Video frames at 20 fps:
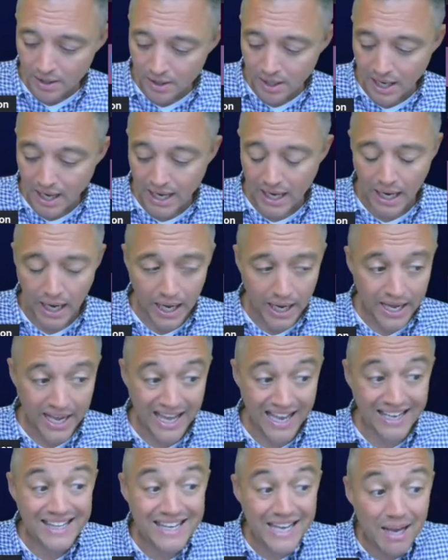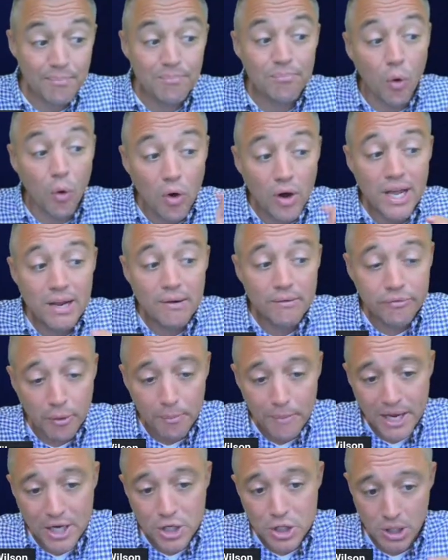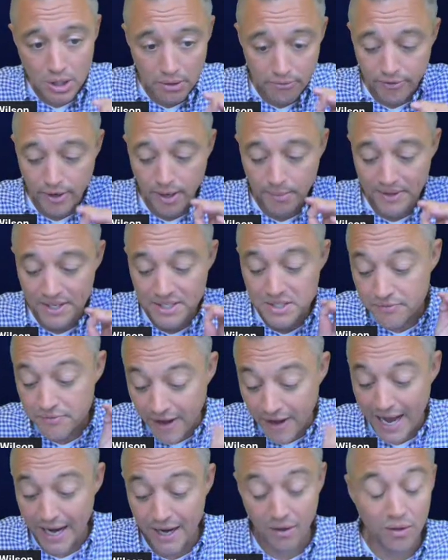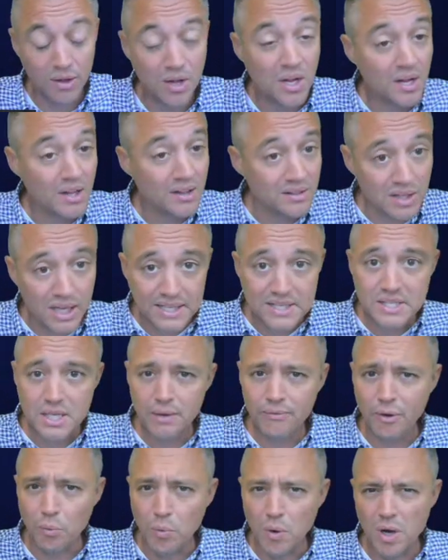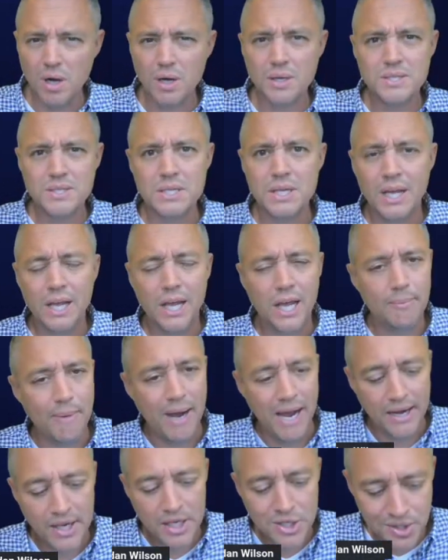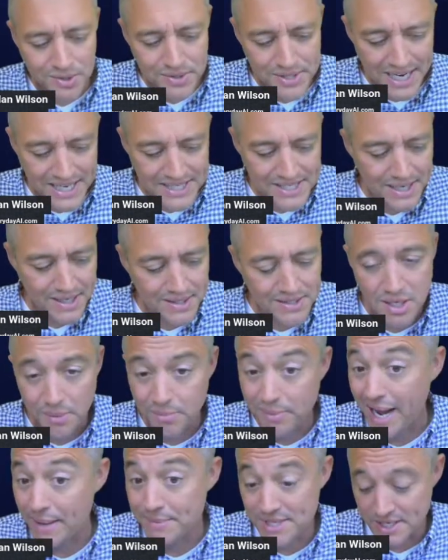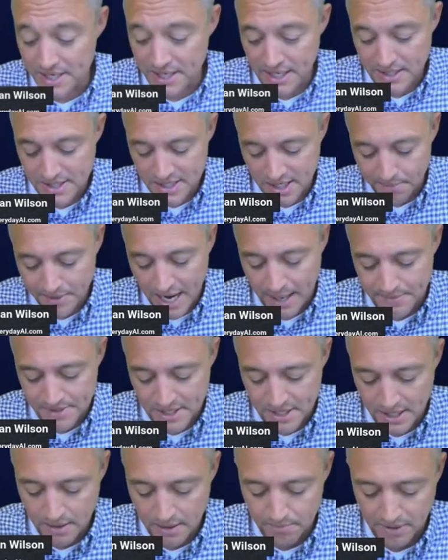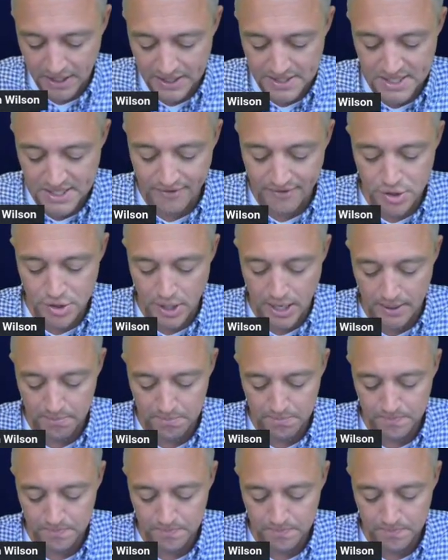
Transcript: and get more information from this file. Let's see if it works. In my initial testing, sometimes it did, sometimes it didn't, but let's give it a try.